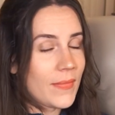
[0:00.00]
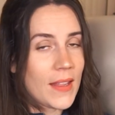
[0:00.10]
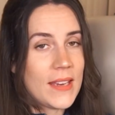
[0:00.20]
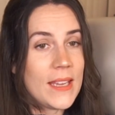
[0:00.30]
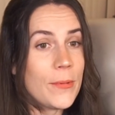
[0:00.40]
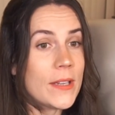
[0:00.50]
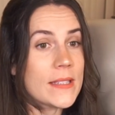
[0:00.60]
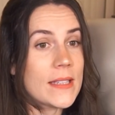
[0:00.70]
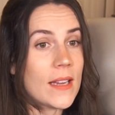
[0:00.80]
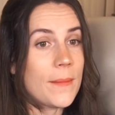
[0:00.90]
And he
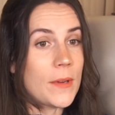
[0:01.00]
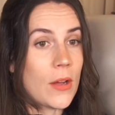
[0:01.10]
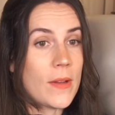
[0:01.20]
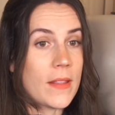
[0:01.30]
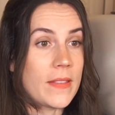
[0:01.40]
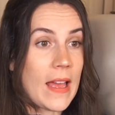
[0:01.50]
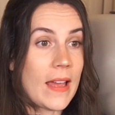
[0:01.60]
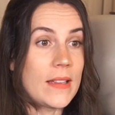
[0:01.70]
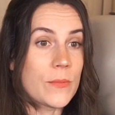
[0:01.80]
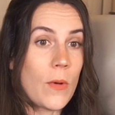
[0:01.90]
brings it up knowing that
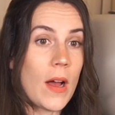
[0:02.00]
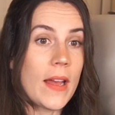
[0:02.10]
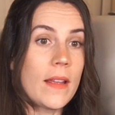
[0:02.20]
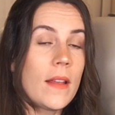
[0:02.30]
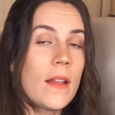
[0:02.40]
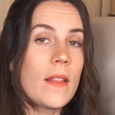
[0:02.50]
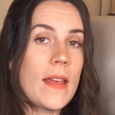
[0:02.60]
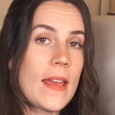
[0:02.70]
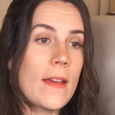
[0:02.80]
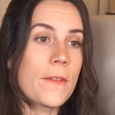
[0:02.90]
that is why
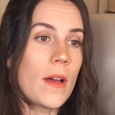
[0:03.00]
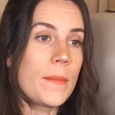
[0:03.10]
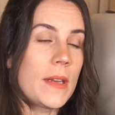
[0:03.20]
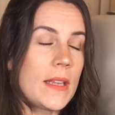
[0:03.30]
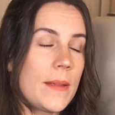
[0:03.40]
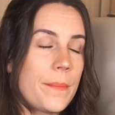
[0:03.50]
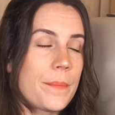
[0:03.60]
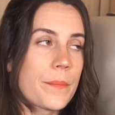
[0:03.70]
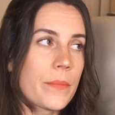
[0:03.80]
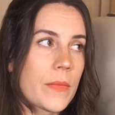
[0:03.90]
they have come to
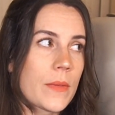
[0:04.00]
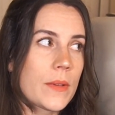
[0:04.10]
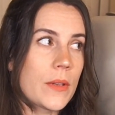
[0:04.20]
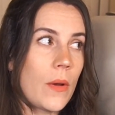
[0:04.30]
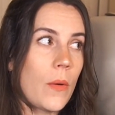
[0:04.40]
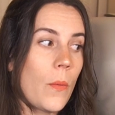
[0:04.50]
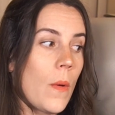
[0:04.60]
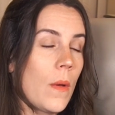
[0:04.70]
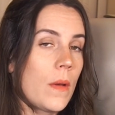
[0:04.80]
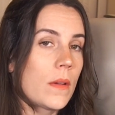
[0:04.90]
him.
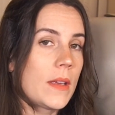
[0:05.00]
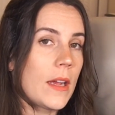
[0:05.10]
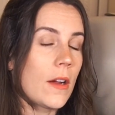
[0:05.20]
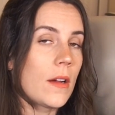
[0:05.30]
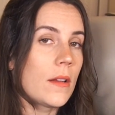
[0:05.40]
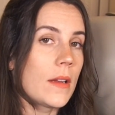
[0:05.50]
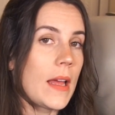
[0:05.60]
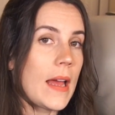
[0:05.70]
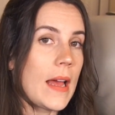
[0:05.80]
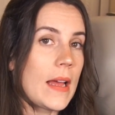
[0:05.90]
So Geralt
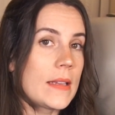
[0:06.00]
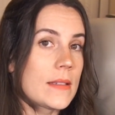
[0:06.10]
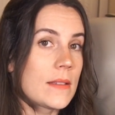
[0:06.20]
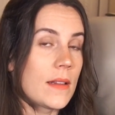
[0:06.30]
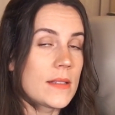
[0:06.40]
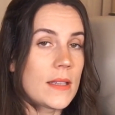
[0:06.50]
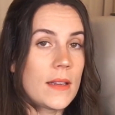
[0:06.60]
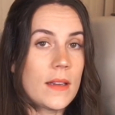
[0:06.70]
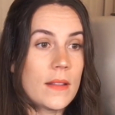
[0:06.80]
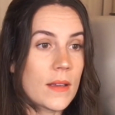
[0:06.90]
has not said
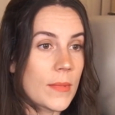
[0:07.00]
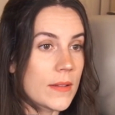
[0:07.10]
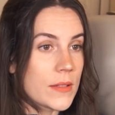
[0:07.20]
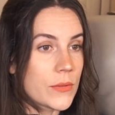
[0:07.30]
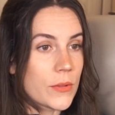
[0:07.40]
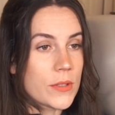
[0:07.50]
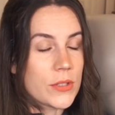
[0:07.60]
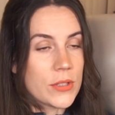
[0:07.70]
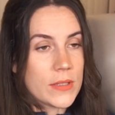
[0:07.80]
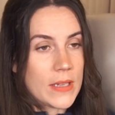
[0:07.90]
anything about the
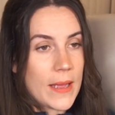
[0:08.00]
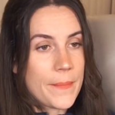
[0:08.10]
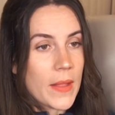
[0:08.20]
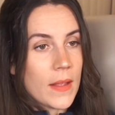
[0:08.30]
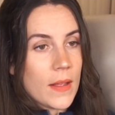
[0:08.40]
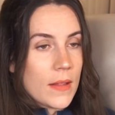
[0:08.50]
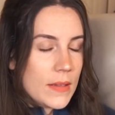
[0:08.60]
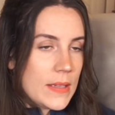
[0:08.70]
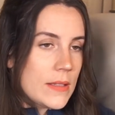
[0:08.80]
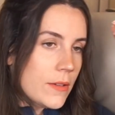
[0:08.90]
swords just yet.
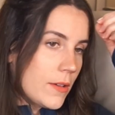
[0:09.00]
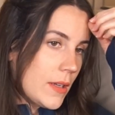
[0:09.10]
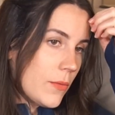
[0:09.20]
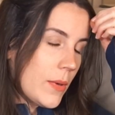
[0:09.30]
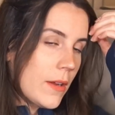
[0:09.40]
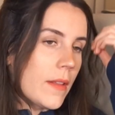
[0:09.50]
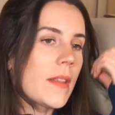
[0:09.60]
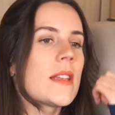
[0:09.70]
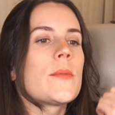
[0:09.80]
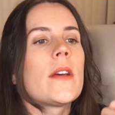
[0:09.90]
He's already aware that
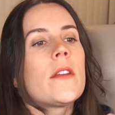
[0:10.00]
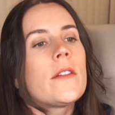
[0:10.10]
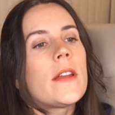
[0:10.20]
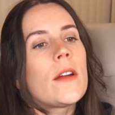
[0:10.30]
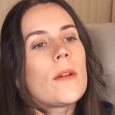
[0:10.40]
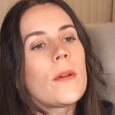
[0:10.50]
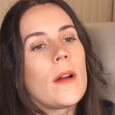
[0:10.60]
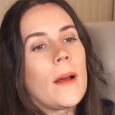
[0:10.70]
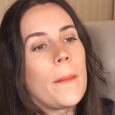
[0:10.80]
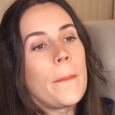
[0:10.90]
that's why they're there,
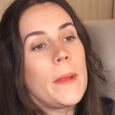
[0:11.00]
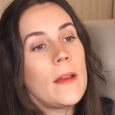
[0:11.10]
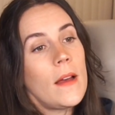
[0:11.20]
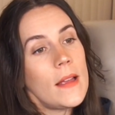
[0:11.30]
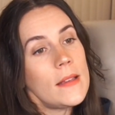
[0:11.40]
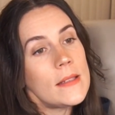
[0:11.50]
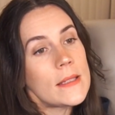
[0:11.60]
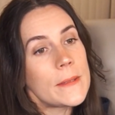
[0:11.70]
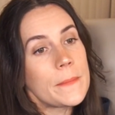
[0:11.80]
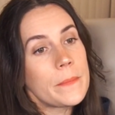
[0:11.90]

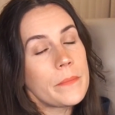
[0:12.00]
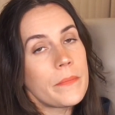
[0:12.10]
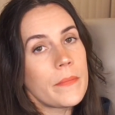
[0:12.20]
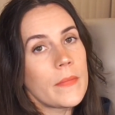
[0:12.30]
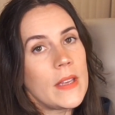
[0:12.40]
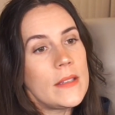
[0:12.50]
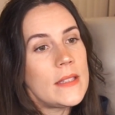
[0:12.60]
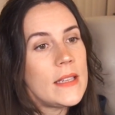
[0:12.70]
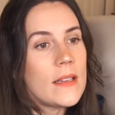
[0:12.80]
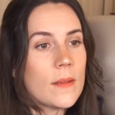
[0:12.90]
because
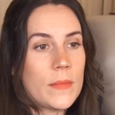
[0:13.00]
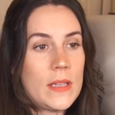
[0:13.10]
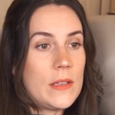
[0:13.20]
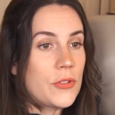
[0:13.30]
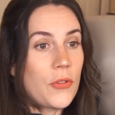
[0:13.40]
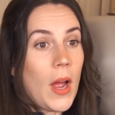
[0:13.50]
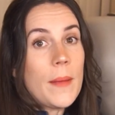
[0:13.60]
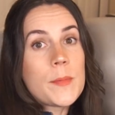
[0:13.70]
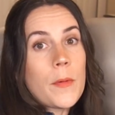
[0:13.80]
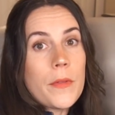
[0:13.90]
he's seen them. He
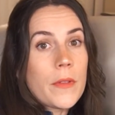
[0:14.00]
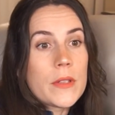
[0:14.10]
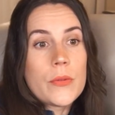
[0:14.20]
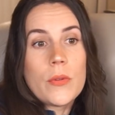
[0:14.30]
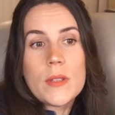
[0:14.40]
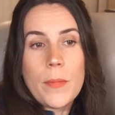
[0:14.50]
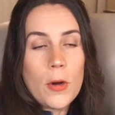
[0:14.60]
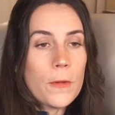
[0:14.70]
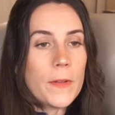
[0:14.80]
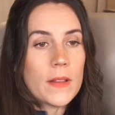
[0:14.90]
describes both of the swords
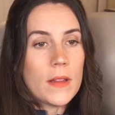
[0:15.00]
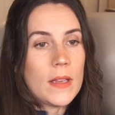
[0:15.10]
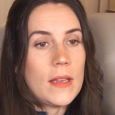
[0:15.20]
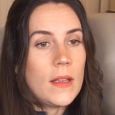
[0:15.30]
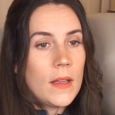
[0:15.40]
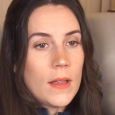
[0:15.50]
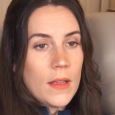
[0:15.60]
perfectly,